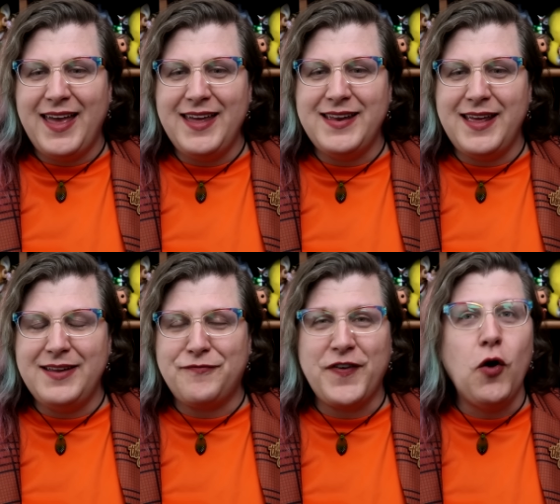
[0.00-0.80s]
It,
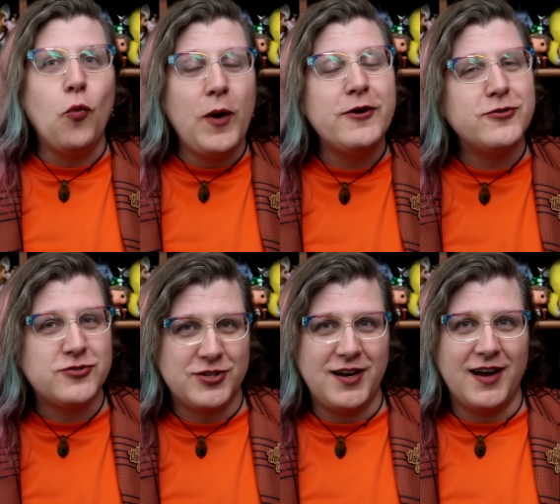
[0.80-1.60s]
it felt weirder
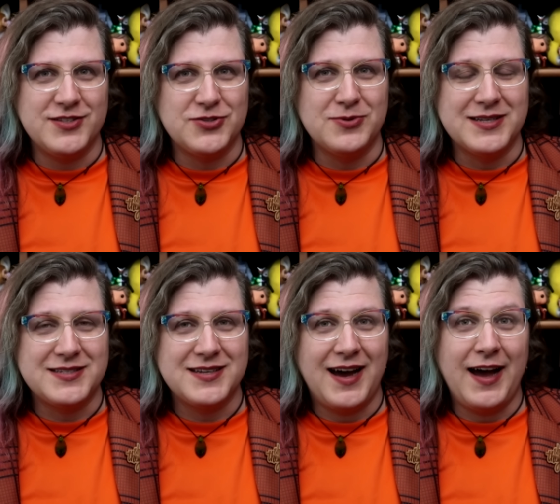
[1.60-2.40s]
to not do
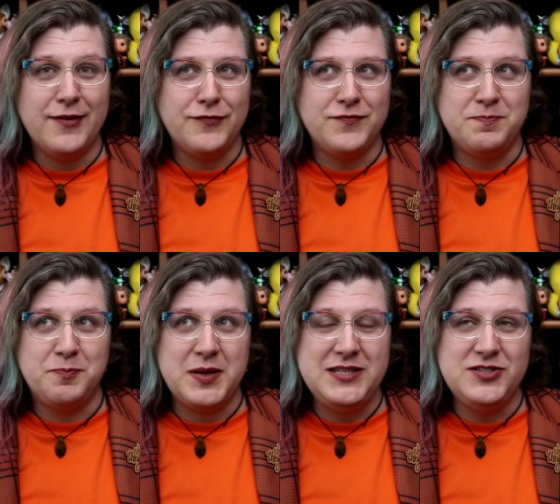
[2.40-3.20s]
it. I've
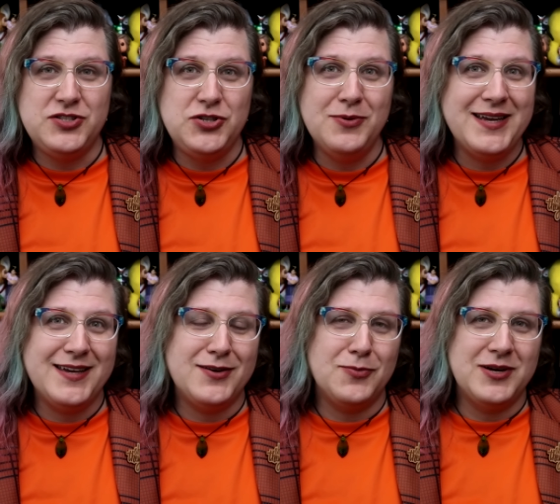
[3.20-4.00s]
been doing
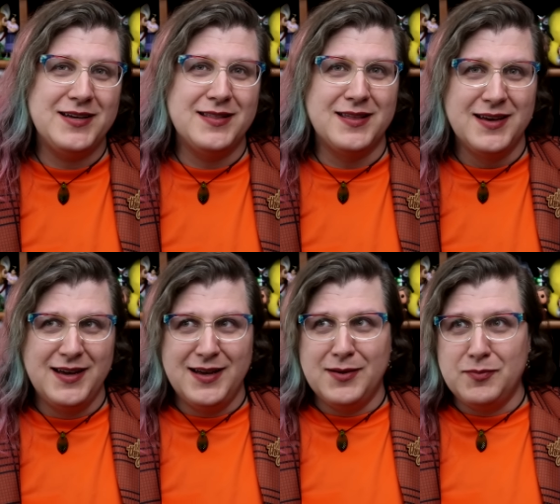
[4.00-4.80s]
it with
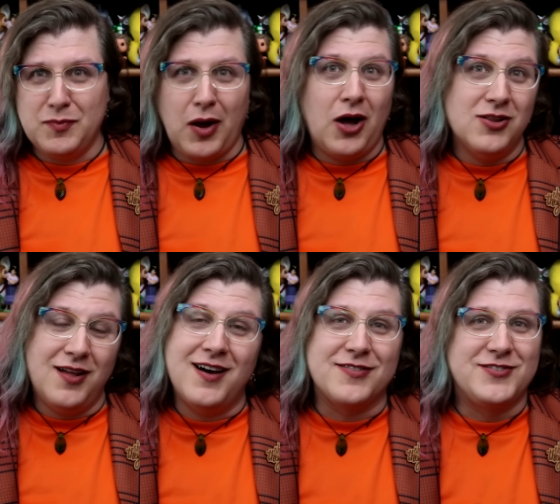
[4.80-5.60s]
a
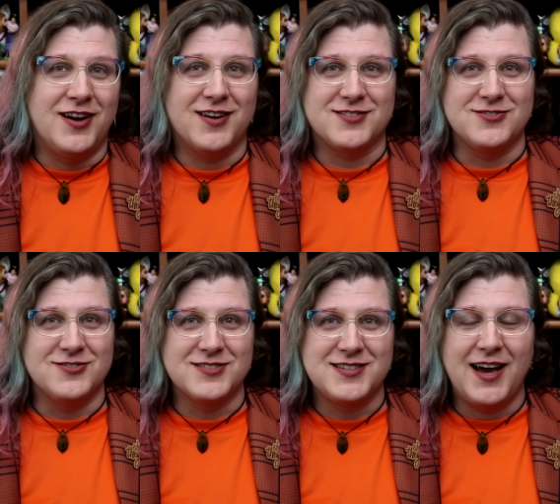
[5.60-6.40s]
lot of
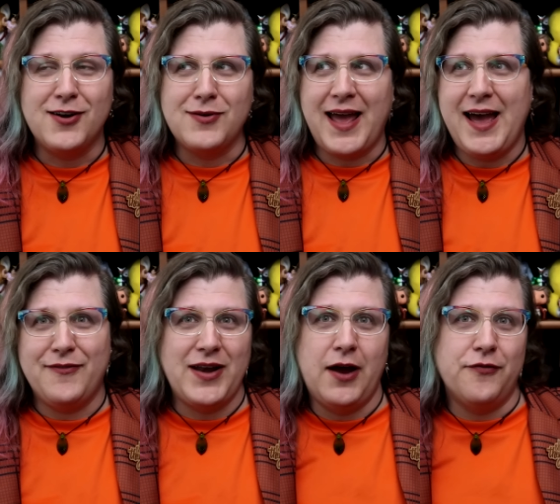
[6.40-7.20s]
doctors. I don't
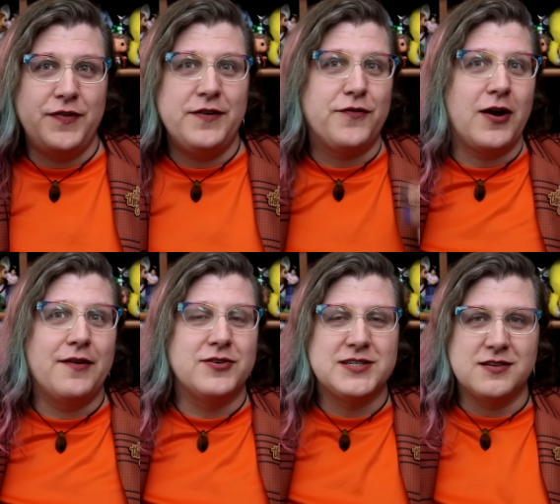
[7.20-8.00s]
have an outfit for
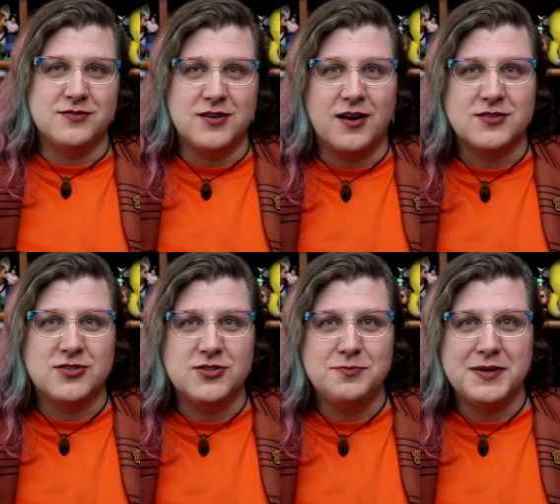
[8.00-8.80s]
every single
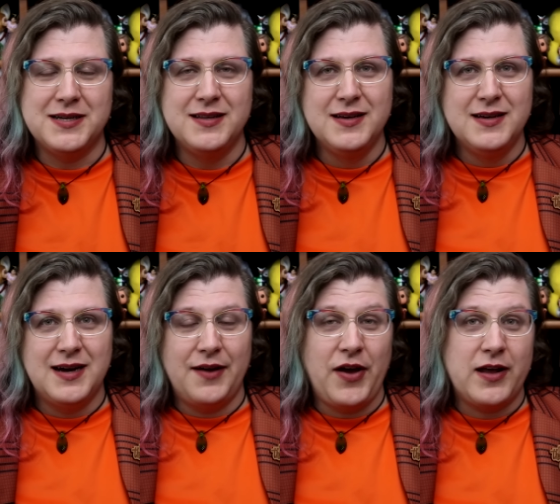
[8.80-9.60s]
doctor, but
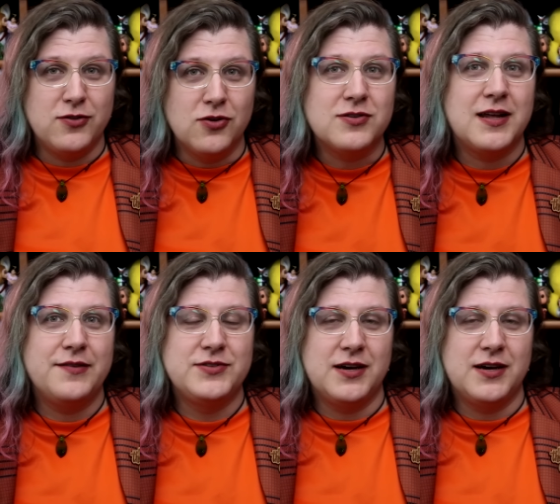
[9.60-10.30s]
I've had a look that I've